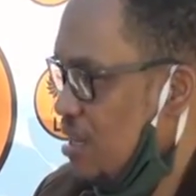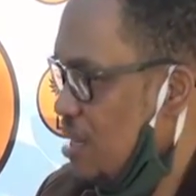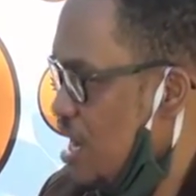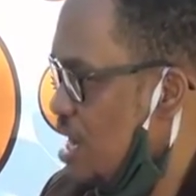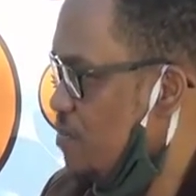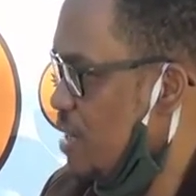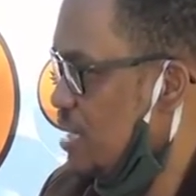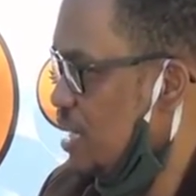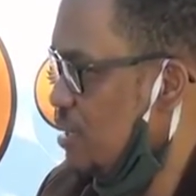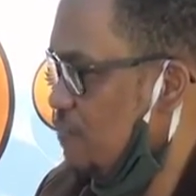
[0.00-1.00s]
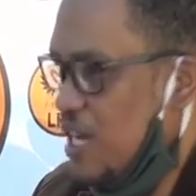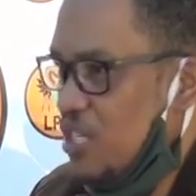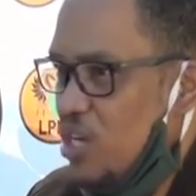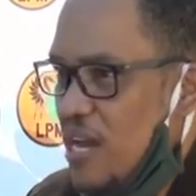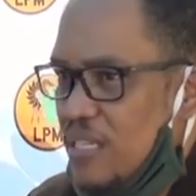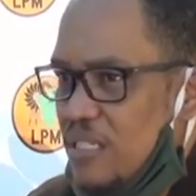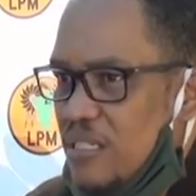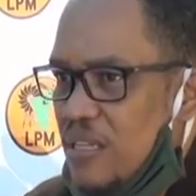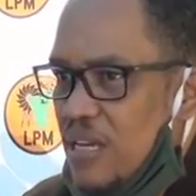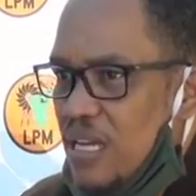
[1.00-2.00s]
the urban
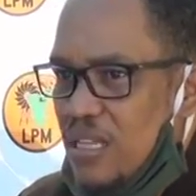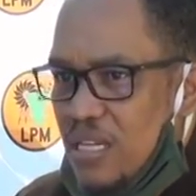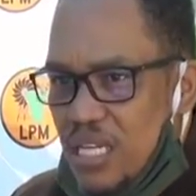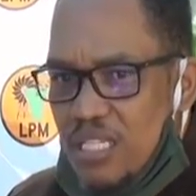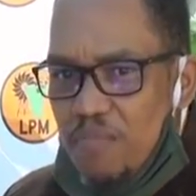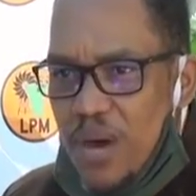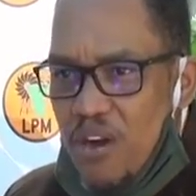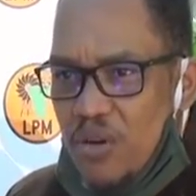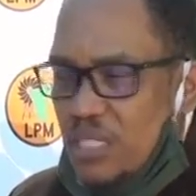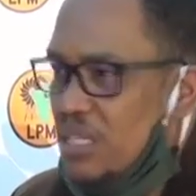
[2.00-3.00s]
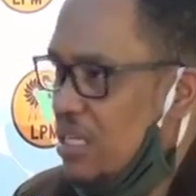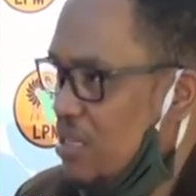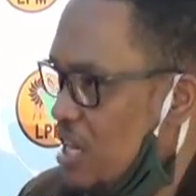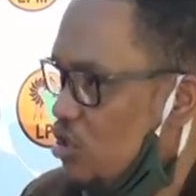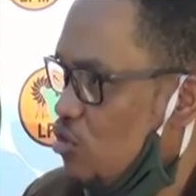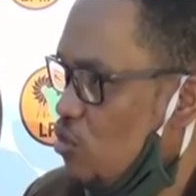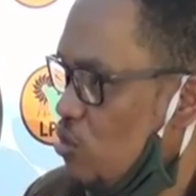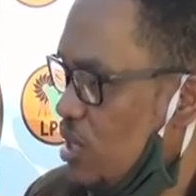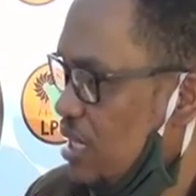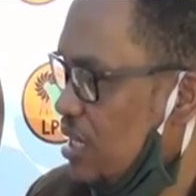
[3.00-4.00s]
disenfranchised, the disempowered, the
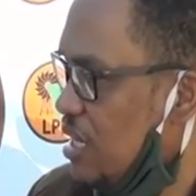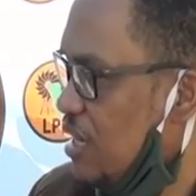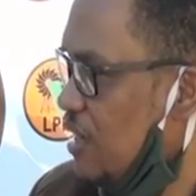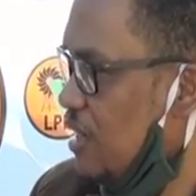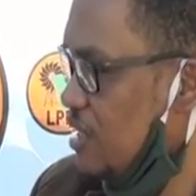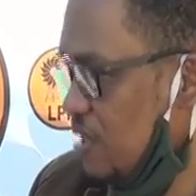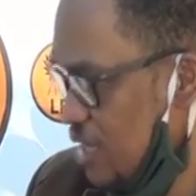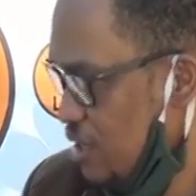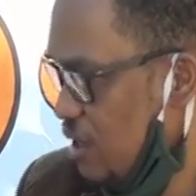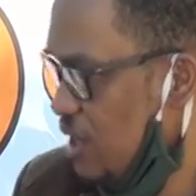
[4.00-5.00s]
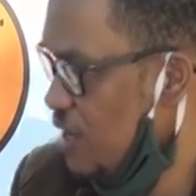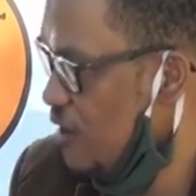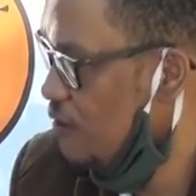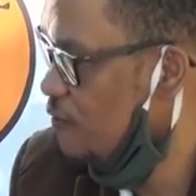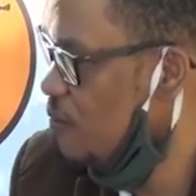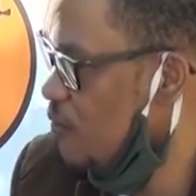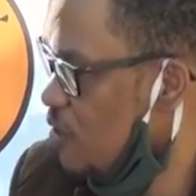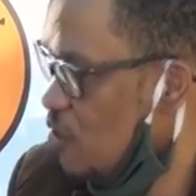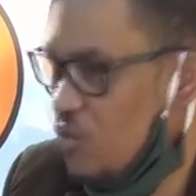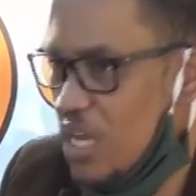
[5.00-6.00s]
excluded structurally from
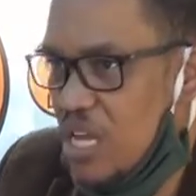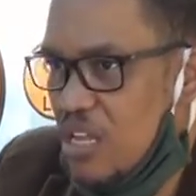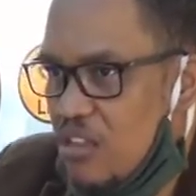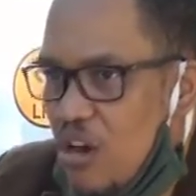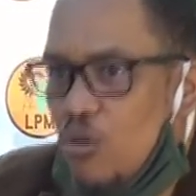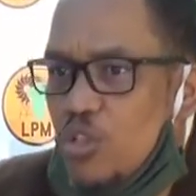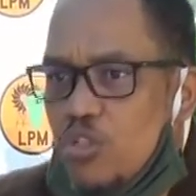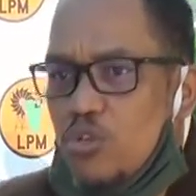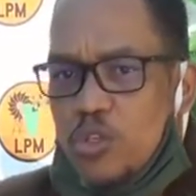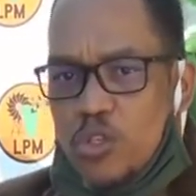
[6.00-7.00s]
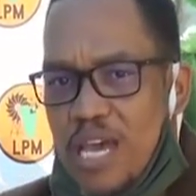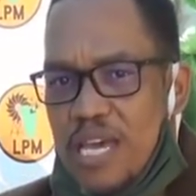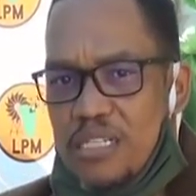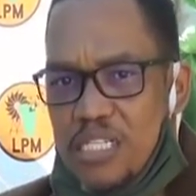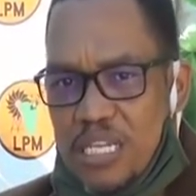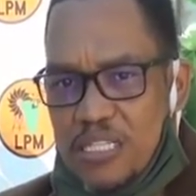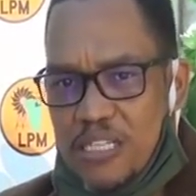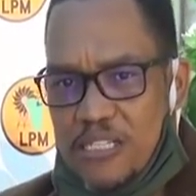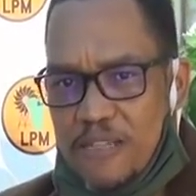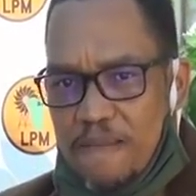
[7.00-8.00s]
the economy. Those two societies
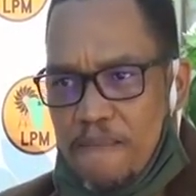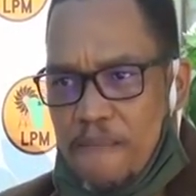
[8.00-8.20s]
exist.